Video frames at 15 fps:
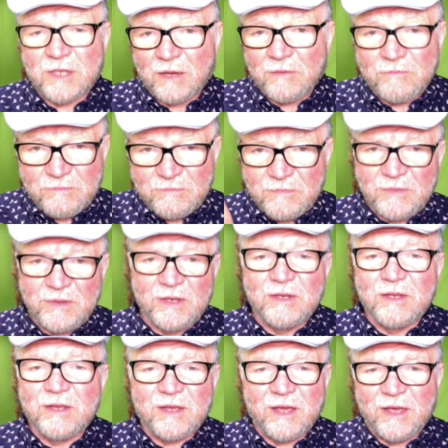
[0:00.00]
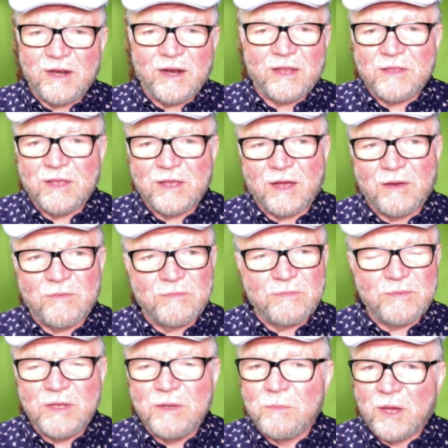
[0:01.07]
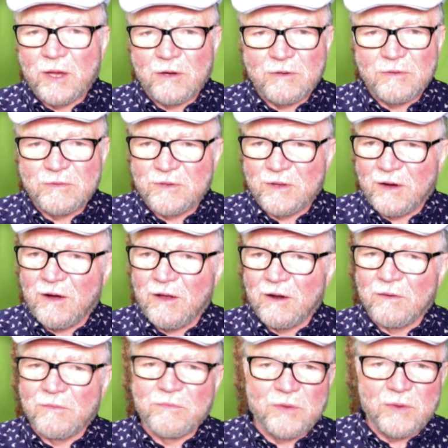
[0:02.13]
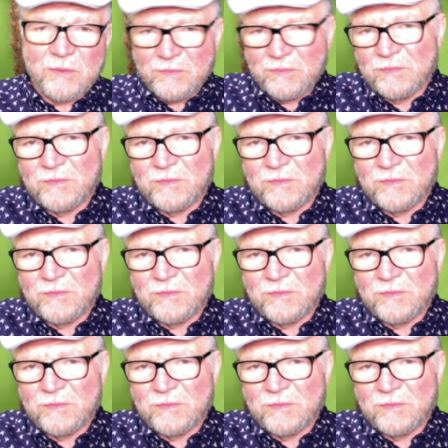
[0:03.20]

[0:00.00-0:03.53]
I indicate, I think I've emailed all of the